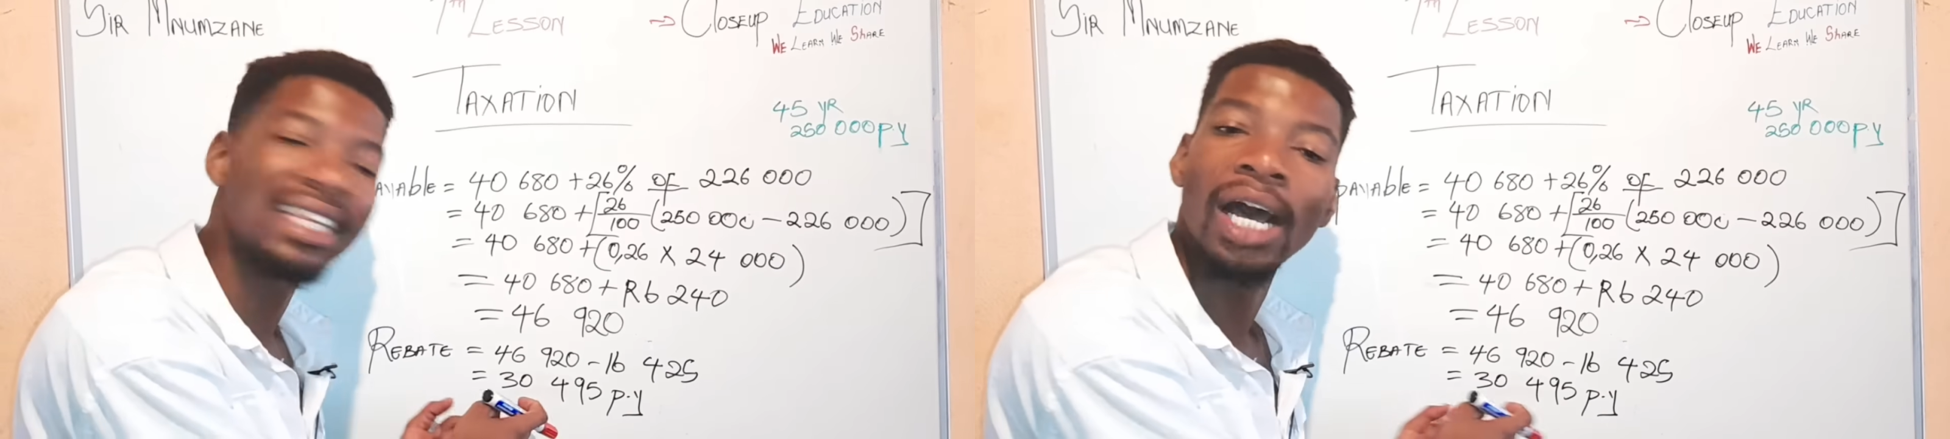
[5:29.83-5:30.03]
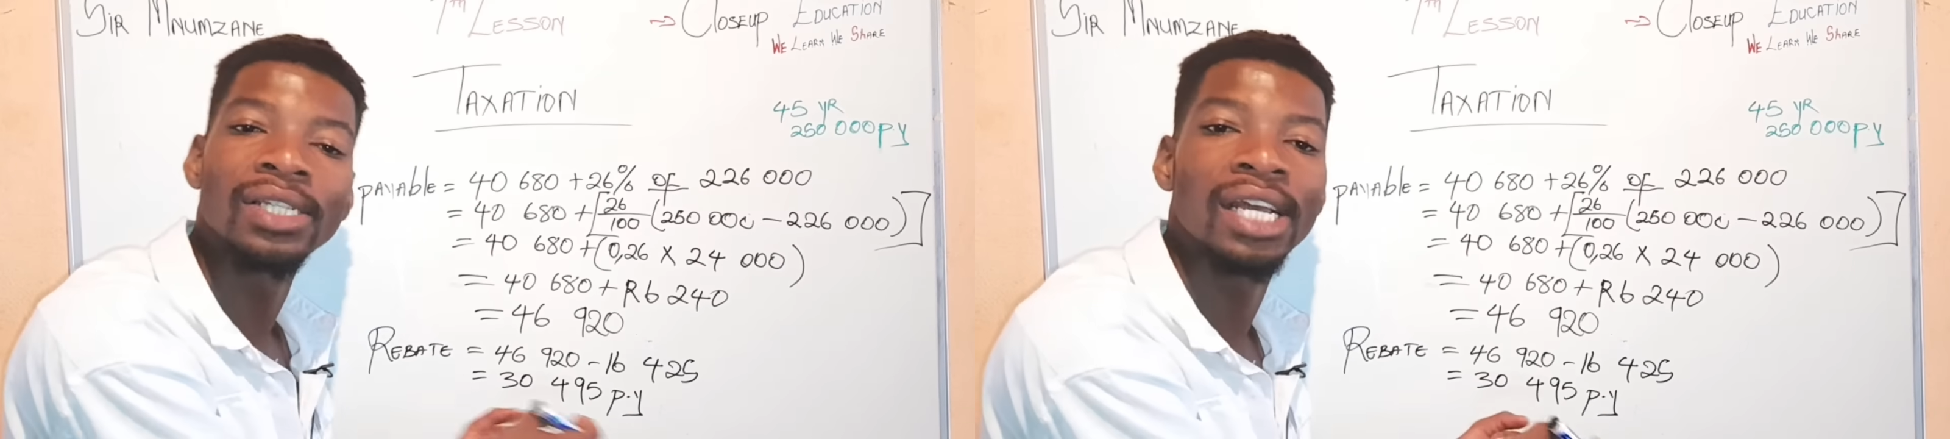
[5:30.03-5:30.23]

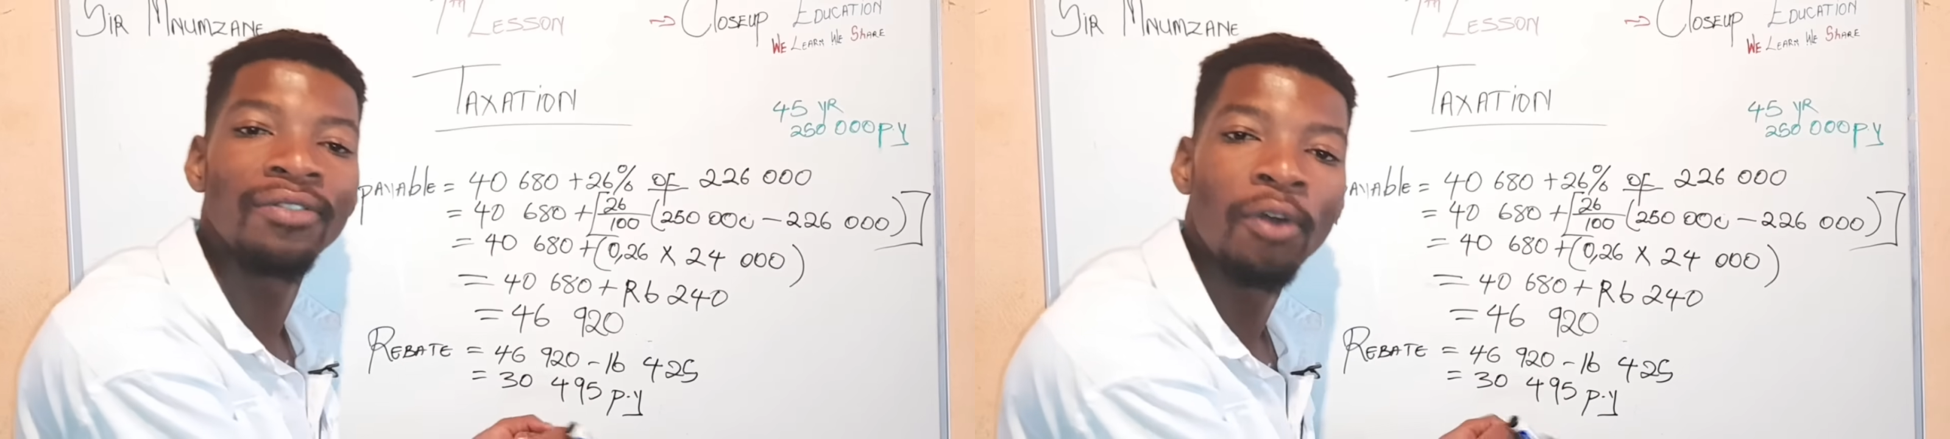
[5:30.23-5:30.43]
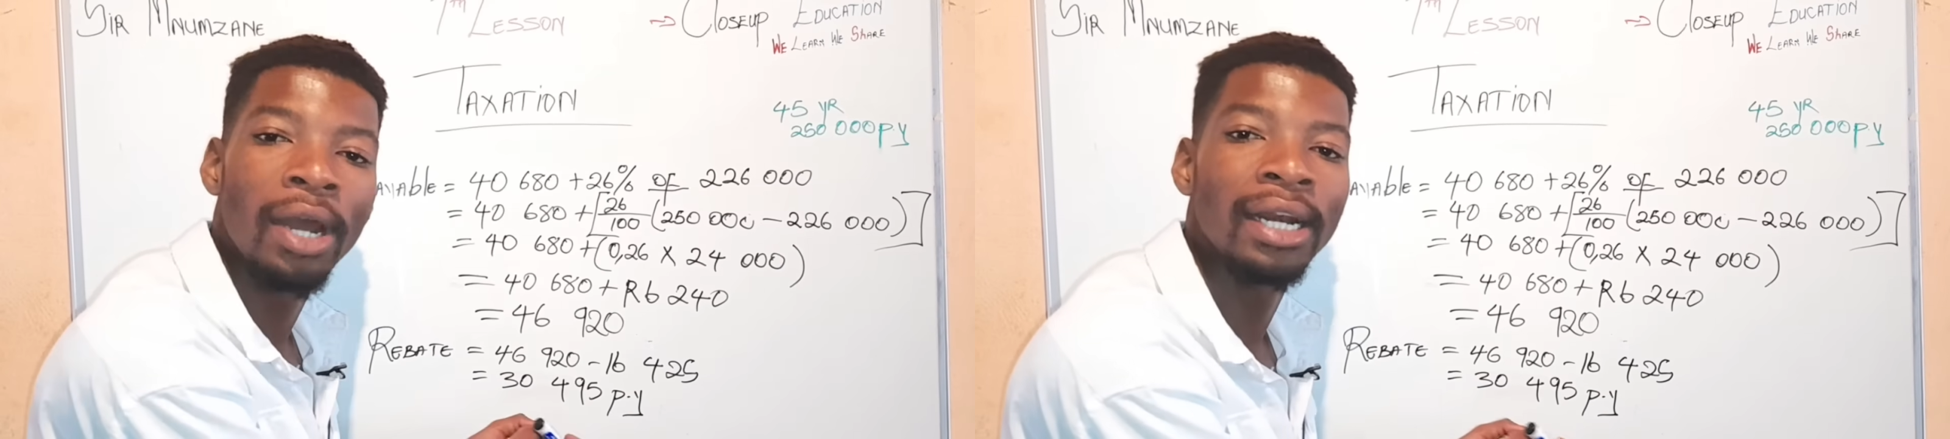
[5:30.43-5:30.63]
thousand
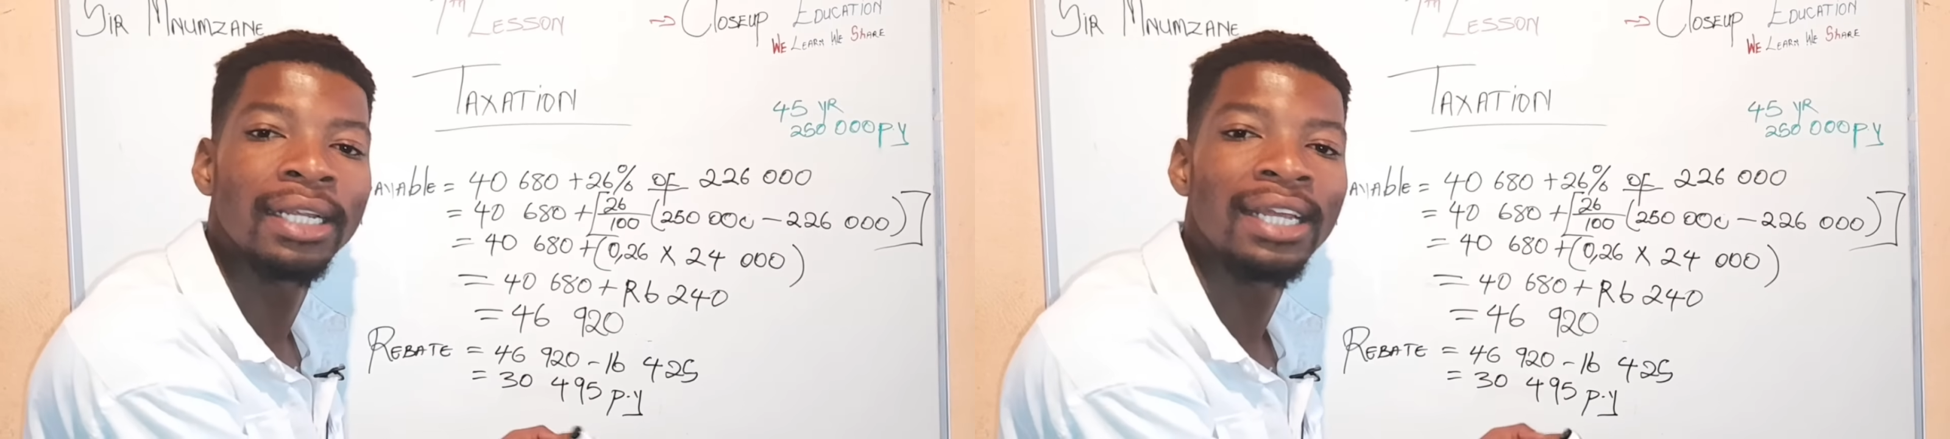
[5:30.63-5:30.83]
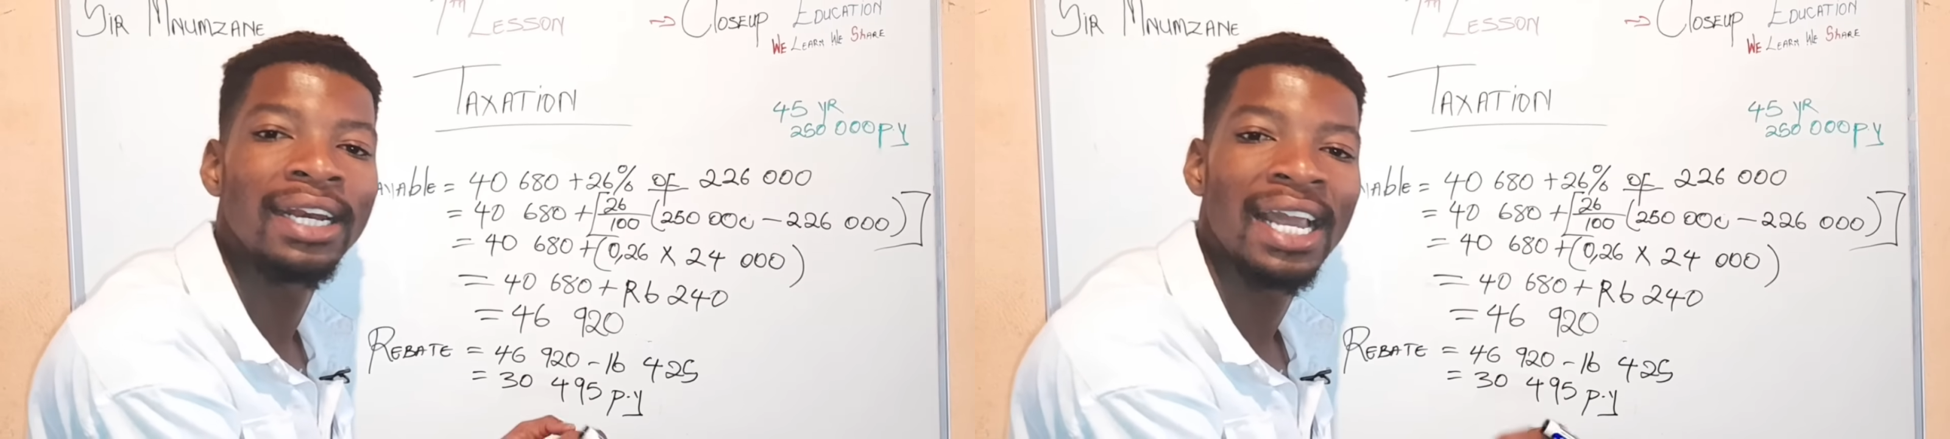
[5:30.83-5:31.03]
four
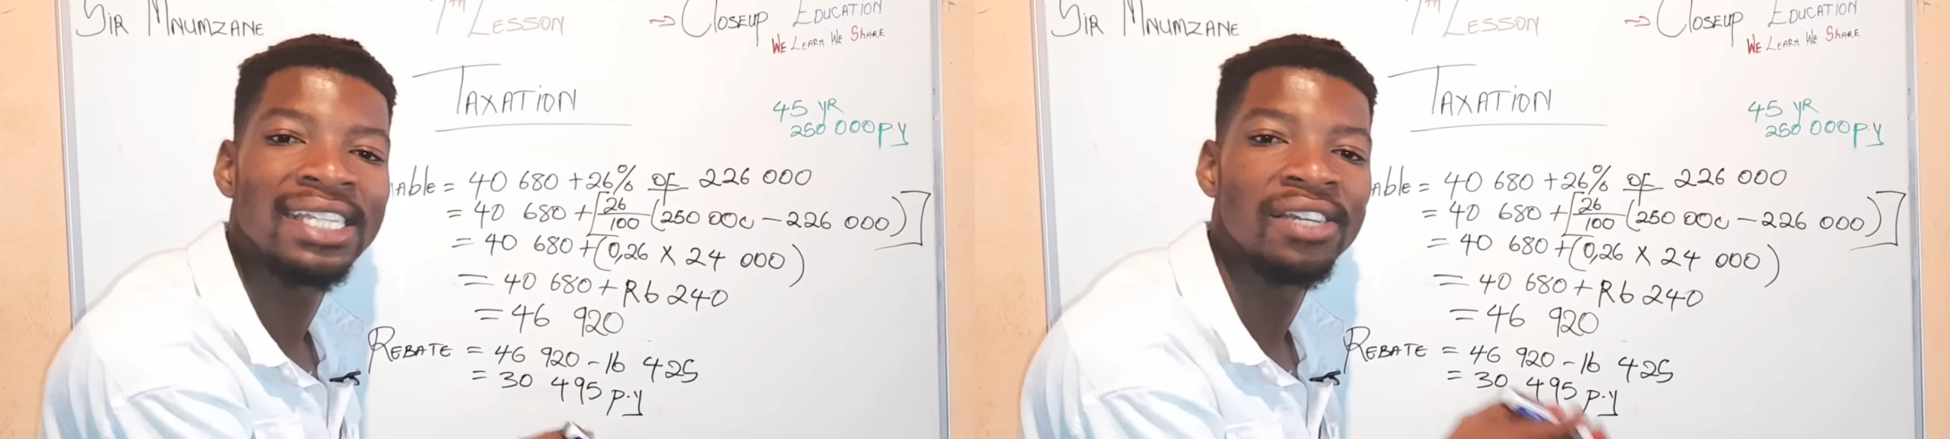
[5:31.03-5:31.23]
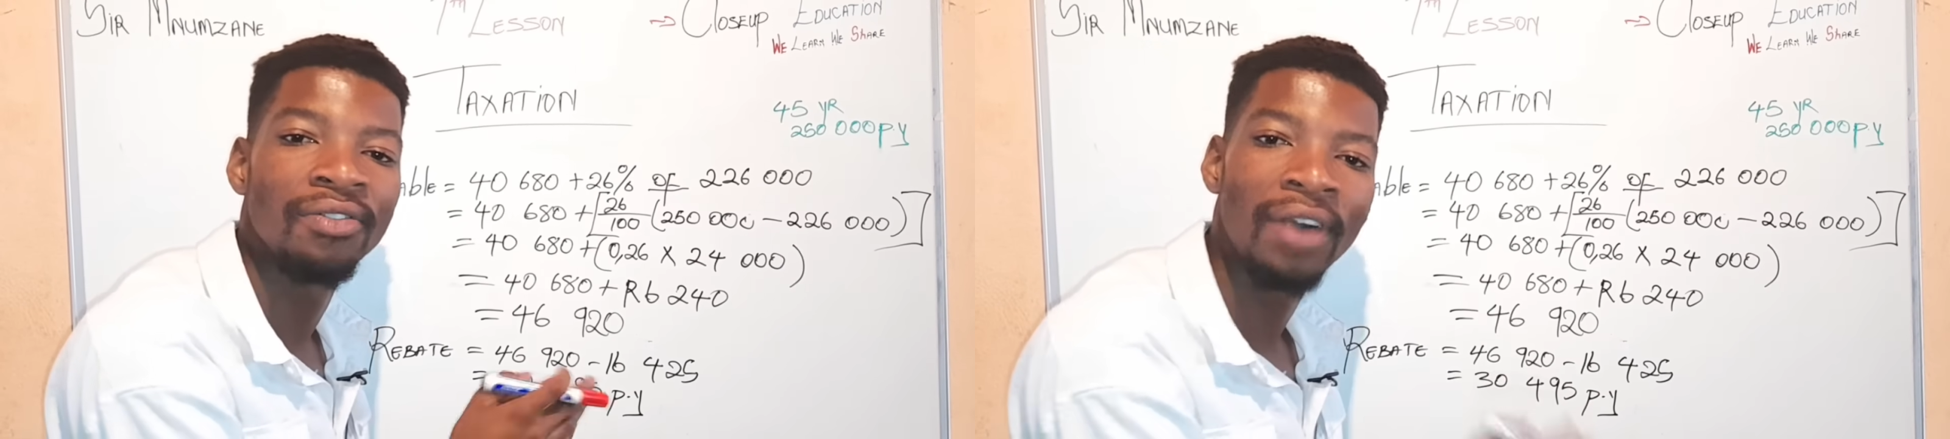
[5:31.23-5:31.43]
hundred
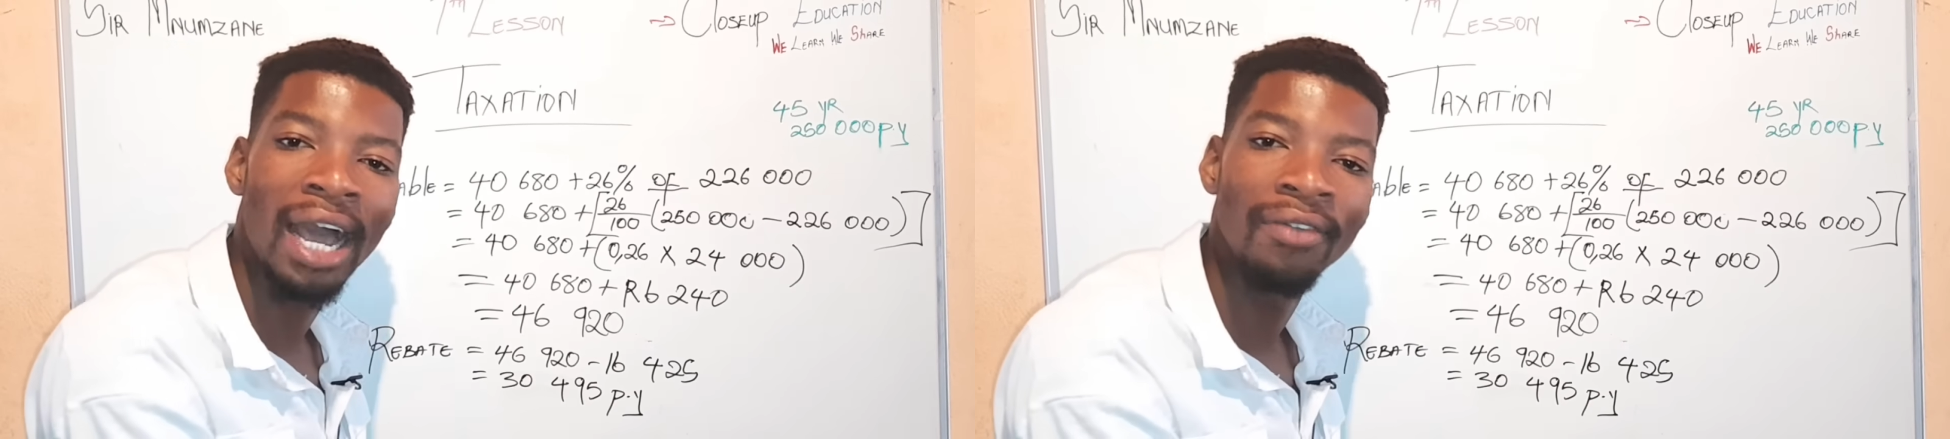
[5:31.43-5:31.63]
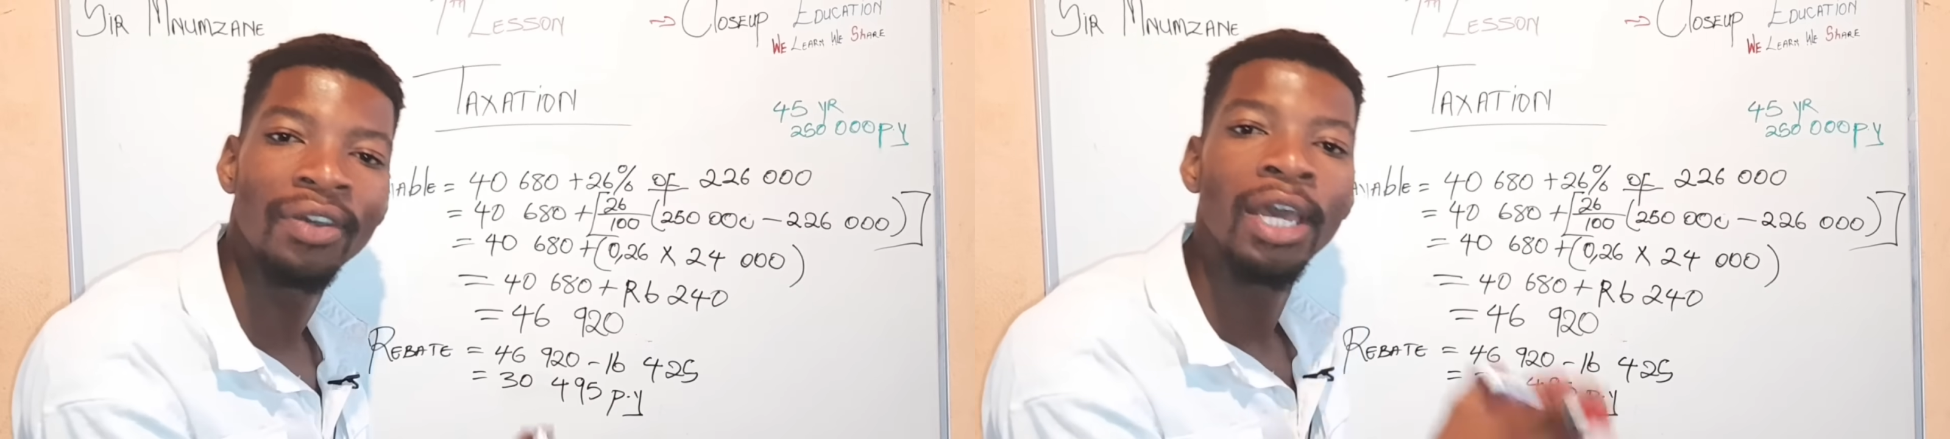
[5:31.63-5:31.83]
ninety-five